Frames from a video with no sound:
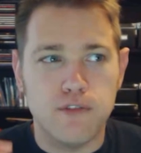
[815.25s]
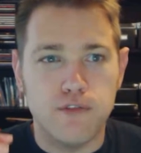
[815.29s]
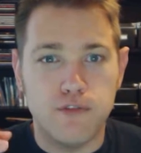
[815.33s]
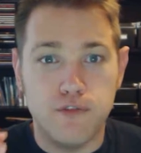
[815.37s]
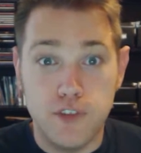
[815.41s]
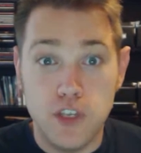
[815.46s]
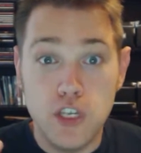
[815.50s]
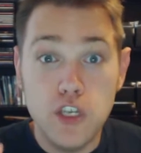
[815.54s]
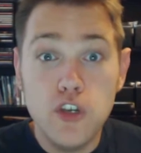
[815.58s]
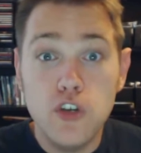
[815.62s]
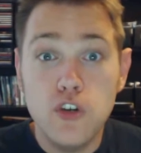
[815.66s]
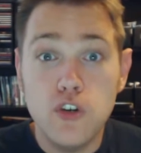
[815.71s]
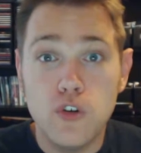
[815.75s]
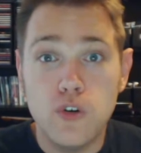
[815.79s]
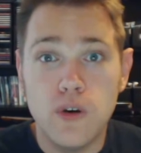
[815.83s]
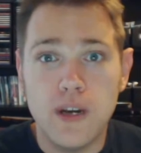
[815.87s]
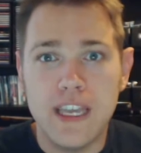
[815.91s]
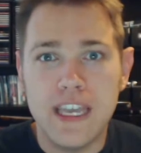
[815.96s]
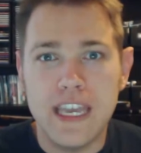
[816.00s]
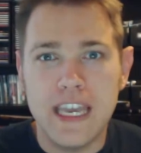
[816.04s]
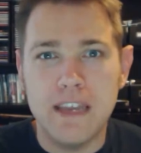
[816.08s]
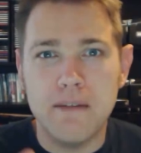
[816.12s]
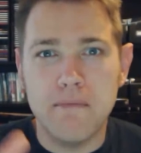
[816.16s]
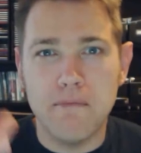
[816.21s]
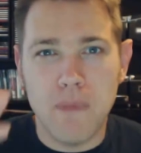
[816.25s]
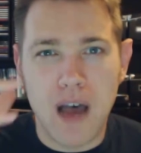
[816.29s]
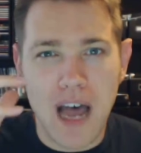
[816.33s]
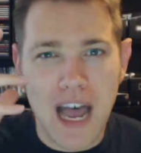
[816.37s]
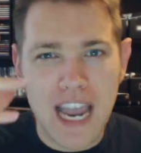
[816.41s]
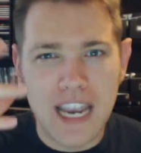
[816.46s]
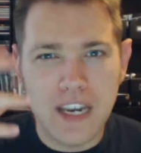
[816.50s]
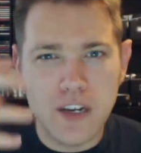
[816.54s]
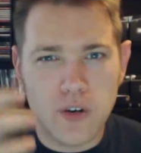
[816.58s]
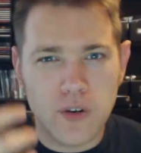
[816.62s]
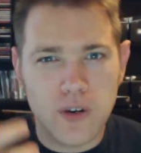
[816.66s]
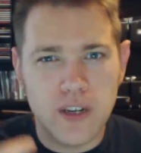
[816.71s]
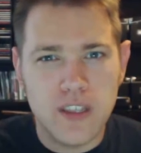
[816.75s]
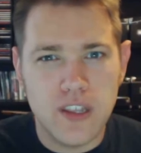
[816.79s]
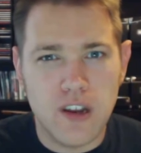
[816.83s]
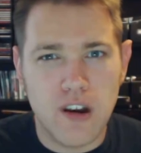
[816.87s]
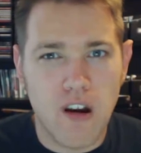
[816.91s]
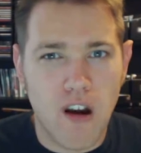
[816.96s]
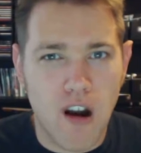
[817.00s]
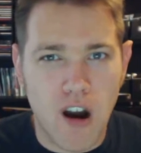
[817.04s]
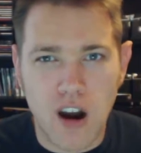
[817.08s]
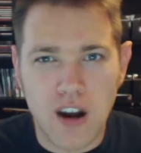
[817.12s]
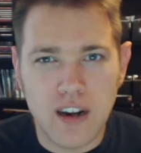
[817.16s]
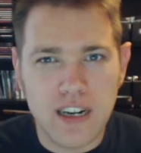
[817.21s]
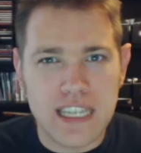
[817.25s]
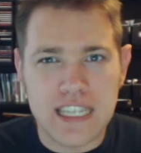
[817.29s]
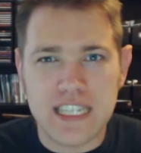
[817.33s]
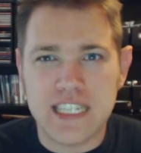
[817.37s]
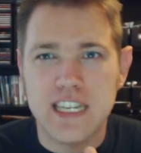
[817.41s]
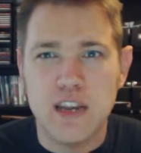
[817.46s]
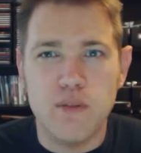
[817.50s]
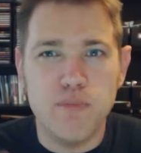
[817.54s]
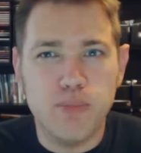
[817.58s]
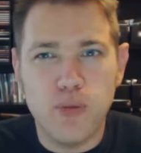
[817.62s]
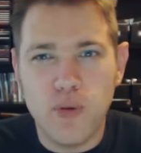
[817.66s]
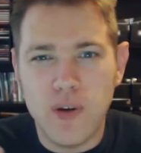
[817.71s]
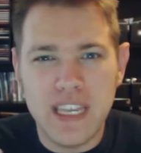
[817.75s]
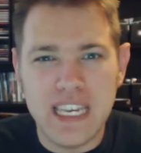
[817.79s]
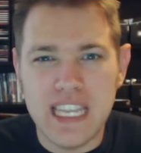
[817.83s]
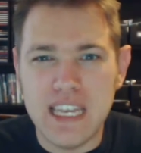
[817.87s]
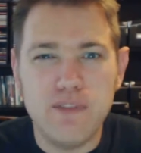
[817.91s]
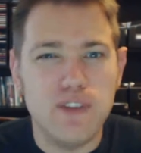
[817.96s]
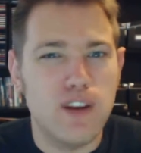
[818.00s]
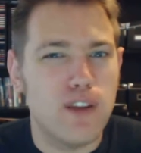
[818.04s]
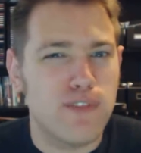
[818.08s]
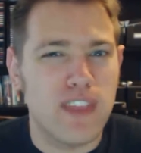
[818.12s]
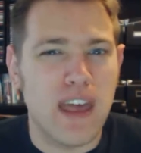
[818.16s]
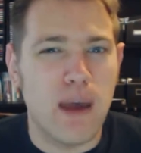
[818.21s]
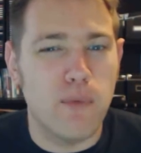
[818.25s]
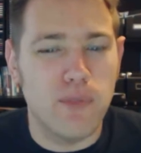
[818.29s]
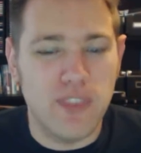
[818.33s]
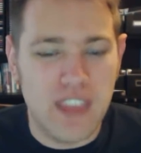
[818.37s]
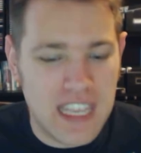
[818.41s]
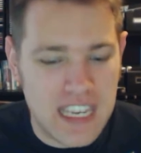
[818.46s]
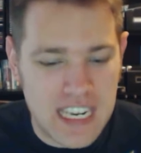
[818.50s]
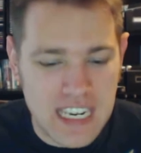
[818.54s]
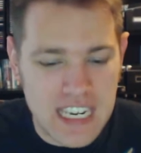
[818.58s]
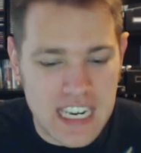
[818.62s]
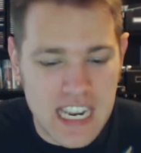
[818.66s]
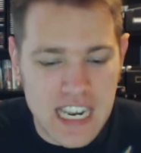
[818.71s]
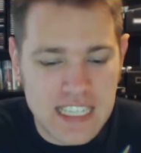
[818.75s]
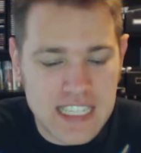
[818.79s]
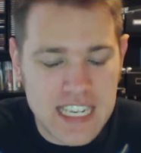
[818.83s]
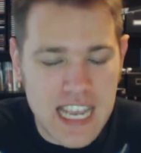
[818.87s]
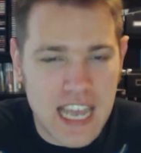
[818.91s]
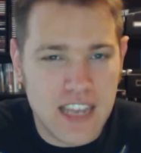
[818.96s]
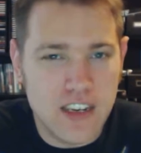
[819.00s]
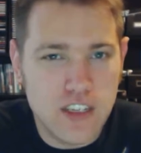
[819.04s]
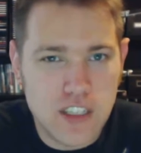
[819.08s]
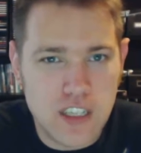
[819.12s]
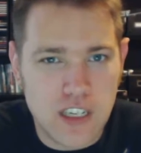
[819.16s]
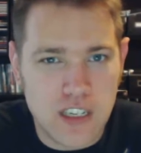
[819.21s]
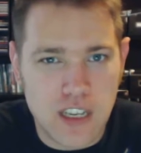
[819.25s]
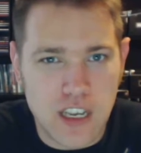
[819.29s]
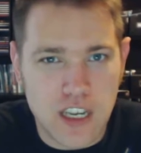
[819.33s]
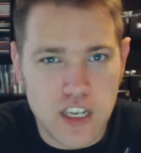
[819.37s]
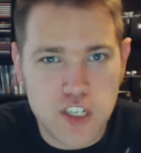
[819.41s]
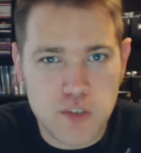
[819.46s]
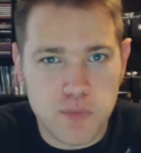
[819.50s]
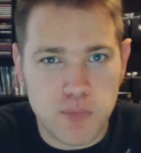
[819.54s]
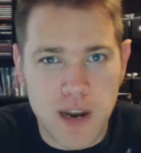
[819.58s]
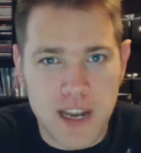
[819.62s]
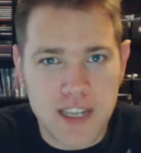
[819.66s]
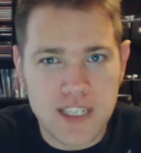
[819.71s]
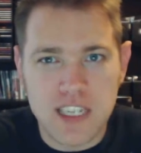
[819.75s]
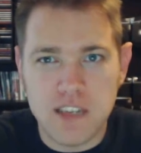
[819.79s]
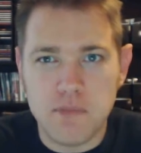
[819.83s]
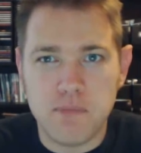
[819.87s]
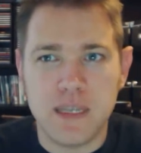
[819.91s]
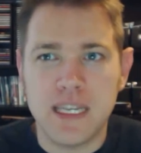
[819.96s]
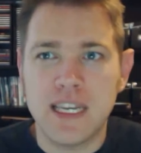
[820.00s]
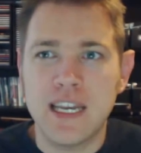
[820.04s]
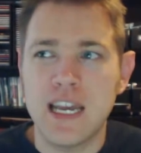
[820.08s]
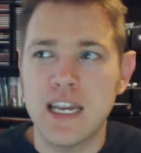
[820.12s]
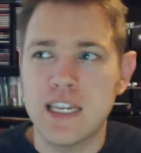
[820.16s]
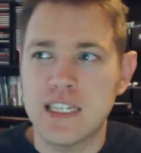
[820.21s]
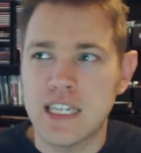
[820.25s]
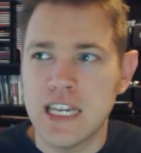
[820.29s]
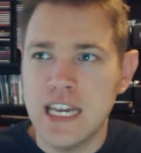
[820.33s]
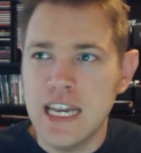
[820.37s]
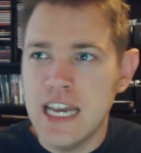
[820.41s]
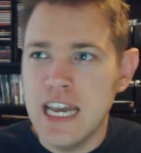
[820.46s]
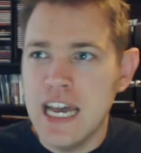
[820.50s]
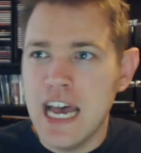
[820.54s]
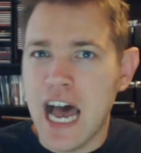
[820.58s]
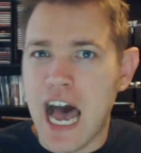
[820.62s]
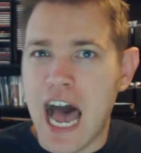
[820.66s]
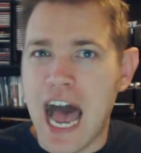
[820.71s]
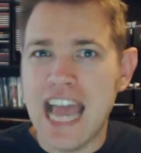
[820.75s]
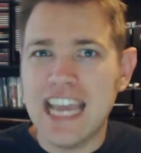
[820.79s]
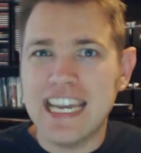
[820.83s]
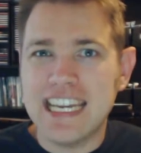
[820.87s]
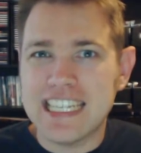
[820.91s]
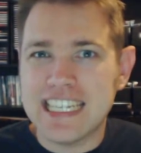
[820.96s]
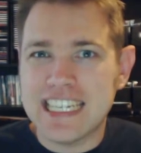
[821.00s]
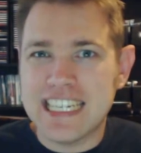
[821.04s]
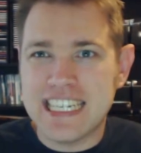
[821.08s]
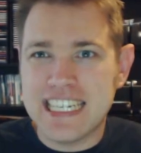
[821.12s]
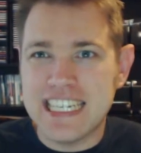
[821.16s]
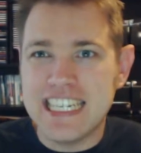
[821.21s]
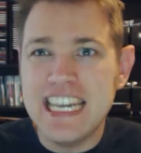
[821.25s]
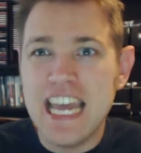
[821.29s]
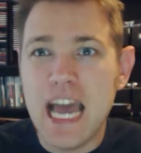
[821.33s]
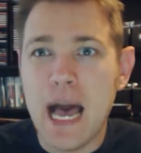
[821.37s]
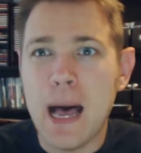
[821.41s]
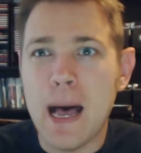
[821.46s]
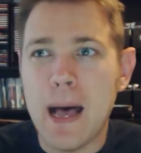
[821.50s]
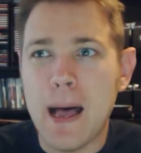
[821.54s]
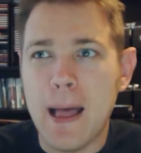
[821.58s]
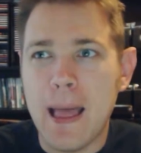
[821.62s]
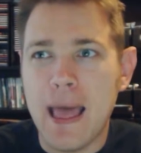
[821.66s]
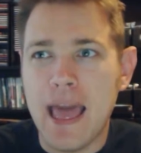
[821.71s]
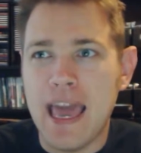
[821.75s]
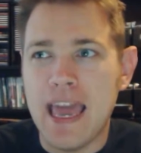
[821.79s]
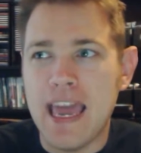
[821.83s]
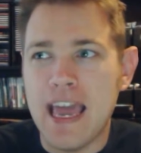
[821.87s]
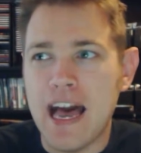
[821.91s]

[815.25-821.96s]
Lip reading: view in mind or in their heart at some point, even if that they didn't intend to express it, because I can see a